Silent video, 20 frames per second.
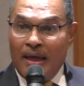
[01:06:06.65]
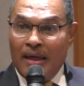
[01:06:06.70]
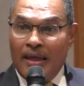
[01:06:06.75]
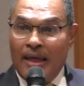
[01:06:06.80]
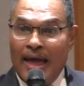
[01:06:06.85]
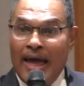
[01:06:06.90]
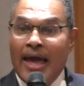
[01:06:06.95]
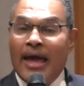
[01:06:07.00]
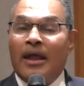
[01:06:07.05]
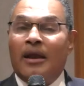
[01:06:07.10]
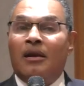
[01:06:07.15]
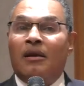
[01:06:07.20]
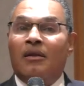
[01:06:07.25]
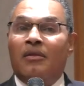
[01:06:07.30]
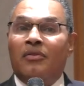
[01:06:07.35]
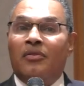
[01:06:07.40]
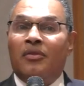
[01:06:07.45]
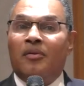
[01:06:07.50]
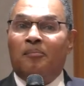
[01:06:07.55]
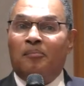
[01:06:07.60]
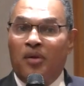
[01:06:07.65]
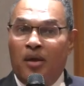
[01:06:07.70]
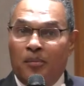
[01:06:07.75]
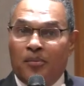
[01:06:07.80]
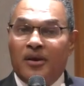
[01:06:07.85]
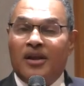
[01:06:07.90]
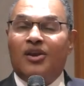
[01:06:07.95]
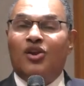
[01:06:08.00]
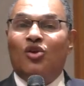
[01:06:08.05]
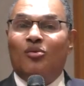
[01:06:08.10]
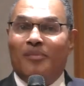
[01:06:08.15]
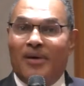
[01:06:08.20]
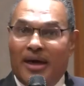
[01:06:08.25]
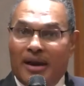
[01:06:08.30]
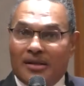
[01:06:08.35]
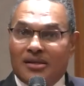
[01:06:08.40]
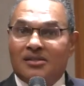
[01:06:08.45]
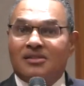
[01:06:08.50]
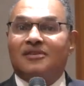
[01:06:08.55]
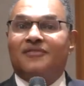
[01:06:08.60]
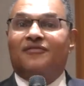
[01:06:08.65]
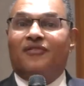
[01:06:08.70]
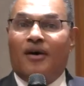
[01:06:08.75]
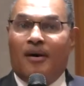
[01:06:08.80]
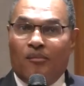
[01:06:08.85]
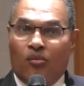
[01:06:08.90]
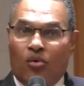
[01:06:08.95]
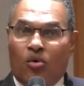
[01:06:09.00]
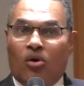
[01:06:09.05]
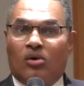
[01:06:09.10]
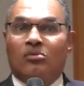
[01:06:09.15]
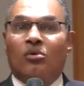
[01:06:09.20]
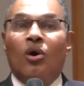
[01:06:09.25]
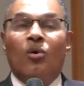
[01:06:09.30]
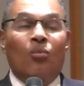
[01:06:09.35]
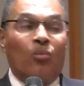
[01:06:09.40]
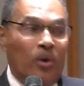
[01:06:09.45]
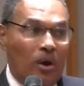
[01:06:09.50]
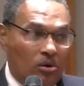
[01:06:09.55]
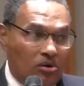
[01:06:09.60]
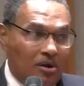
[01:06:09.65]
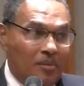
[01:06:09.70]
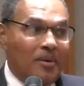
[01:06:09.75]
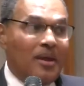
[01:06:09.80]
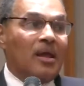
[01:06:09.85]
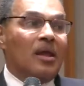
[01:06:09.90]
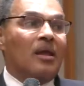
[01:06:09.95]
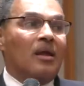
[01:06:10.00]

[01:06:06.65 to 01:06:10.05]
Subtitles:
And the people in the humanities are far more welcoming.